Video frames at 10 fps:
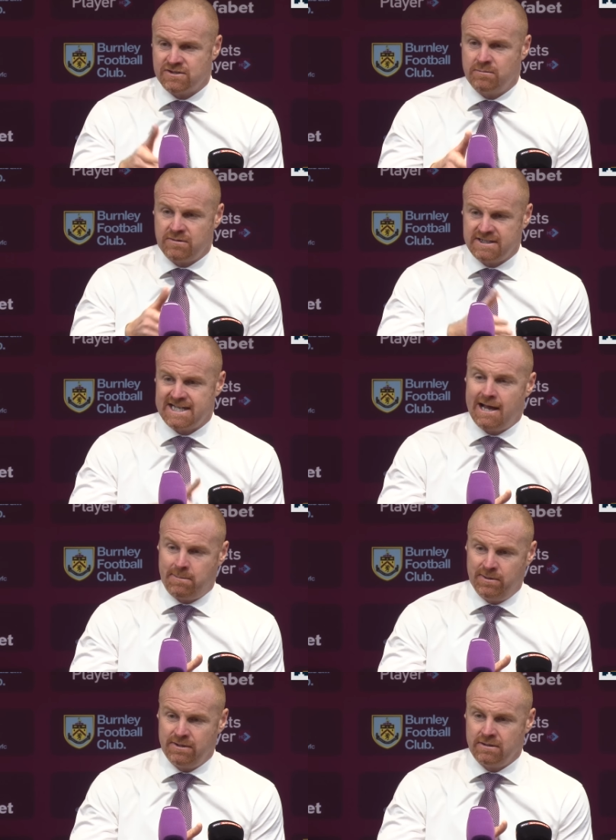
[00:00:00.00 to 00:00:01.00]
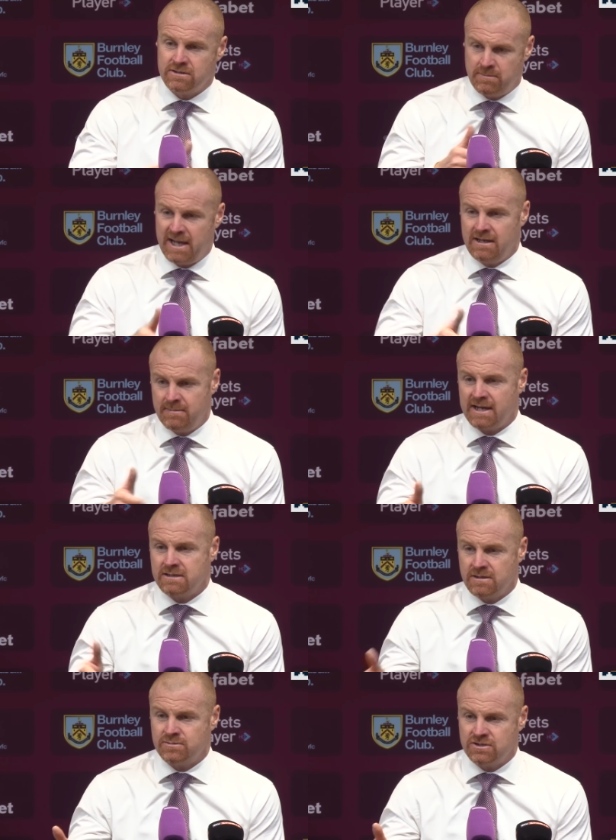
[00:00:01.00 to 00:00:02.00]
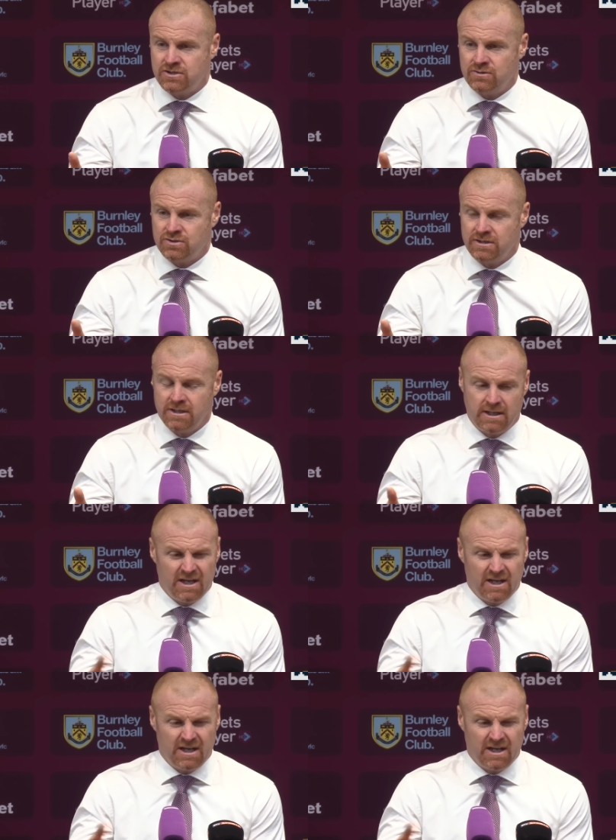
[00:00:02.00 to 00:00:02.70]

something to happen to make you make a substitution.